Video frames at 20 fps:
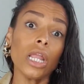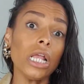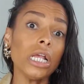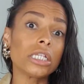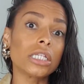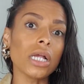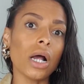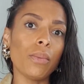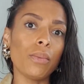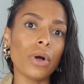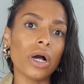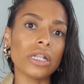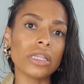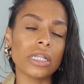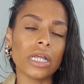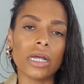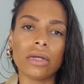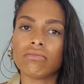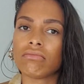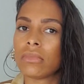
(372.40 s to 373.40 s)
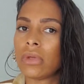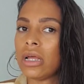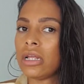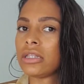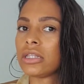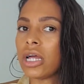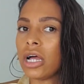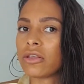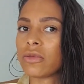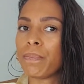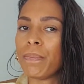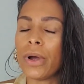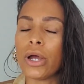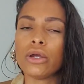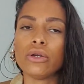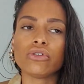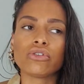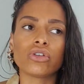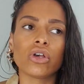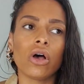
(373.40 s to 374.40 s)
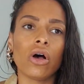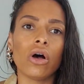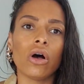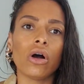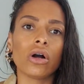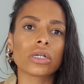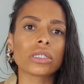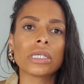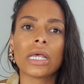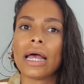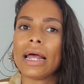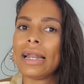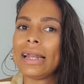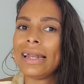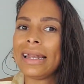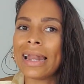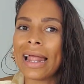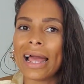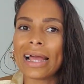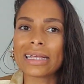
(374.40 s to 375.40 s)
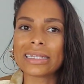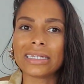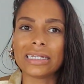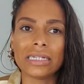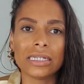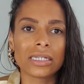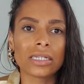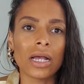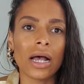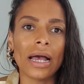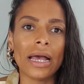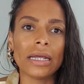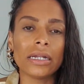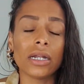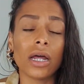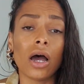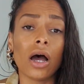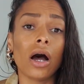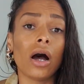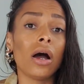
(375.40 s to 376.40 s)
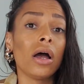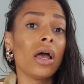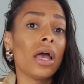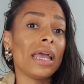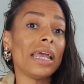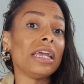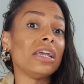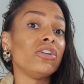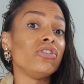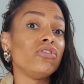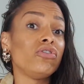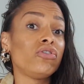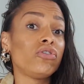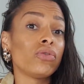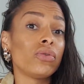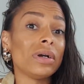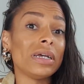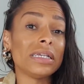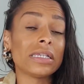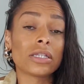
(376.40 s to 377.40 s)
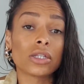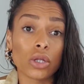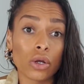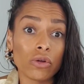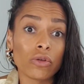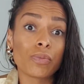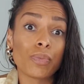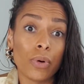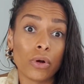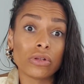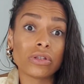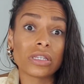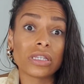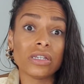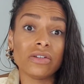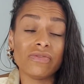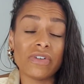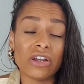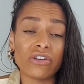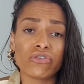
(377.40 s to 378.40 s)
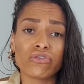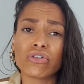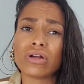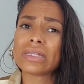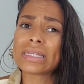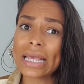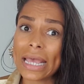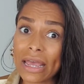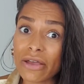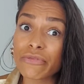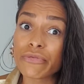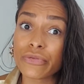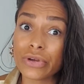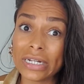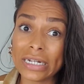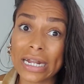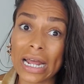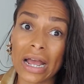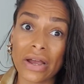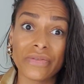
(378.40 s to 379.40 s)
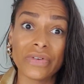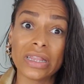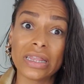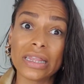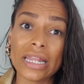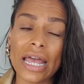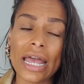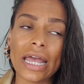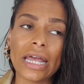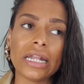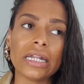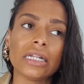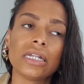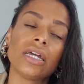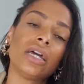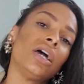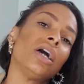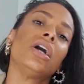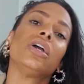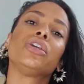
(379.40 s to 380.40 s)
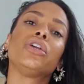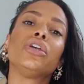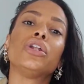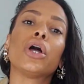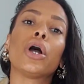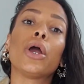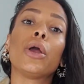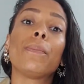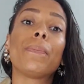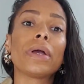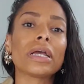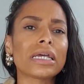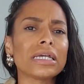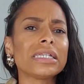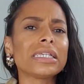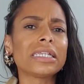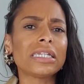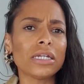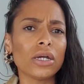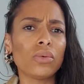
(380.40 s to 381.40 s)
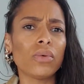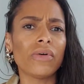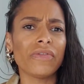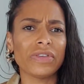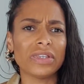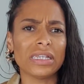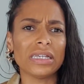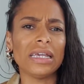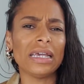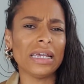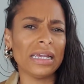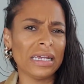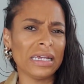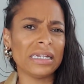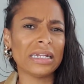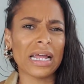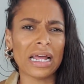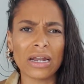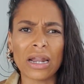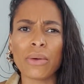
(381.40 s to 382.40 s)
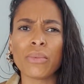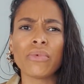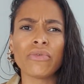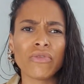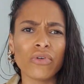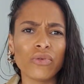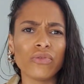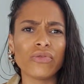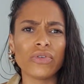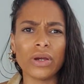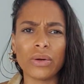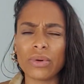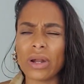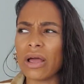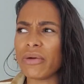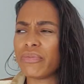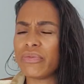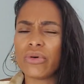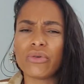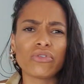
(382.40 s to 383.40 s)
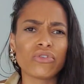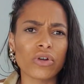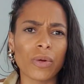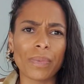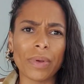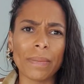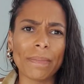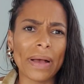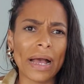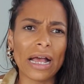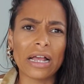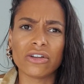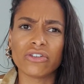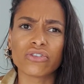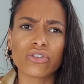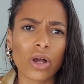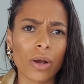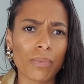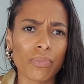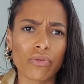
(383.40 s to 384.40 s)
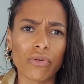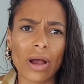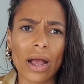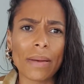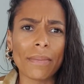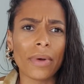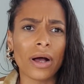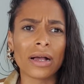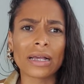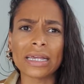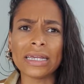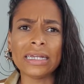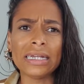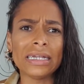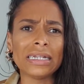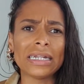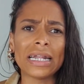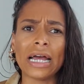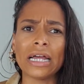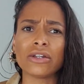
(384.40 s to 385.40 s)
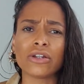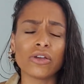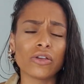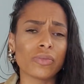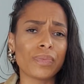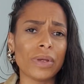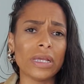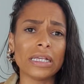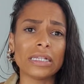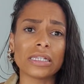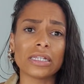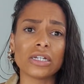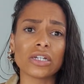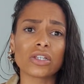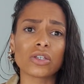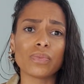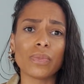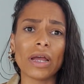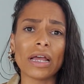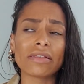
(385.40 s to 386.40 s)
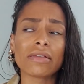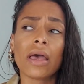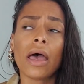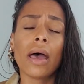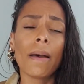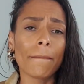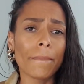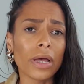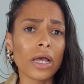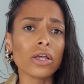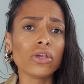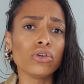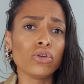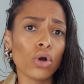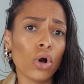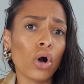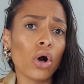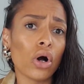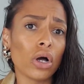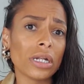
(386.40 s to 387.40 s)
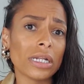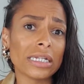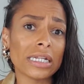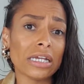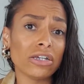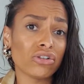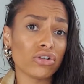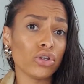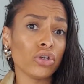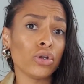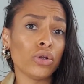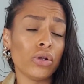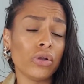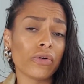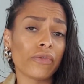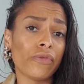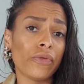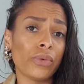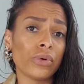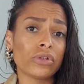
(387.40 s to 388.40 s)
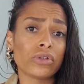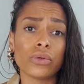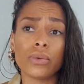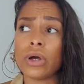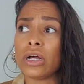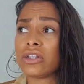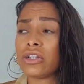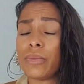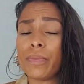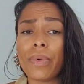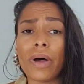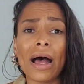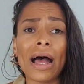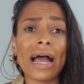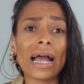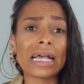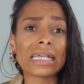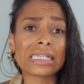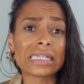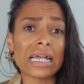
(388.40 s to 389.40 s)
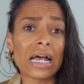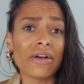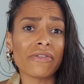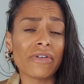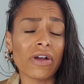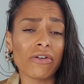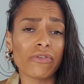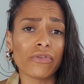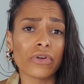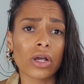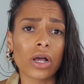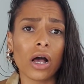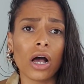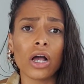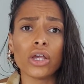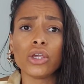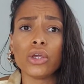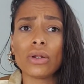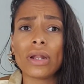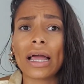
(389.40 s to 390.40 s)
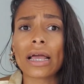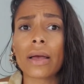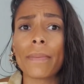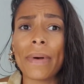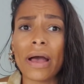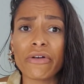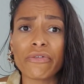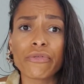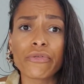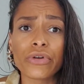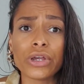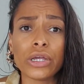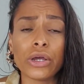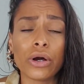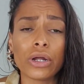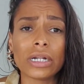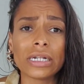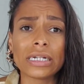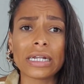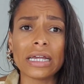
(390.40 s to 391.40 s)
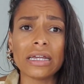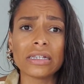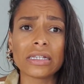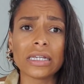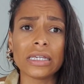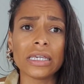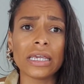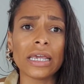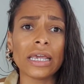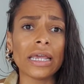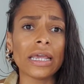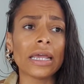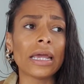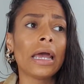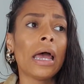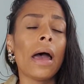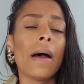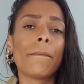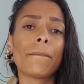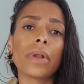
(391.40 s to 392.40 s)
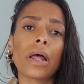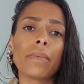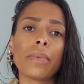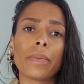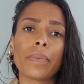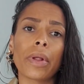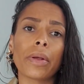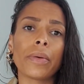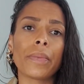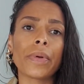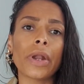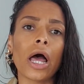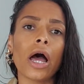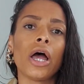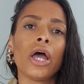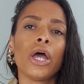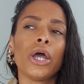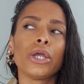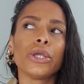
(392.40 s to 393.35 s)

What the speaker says: someone that does Botox, likes designer, enjoys those Ponzi restaurants every now and then, you know, but can still obviously eat in that, like we're all real life, we'll shop in Pan Shop, Primark, eating Nando's, Pizza Express, but your holidays that you look forward to are Dubai, South Africa, you like about 3 holidays a year, blah, blah, blah, blah, blah.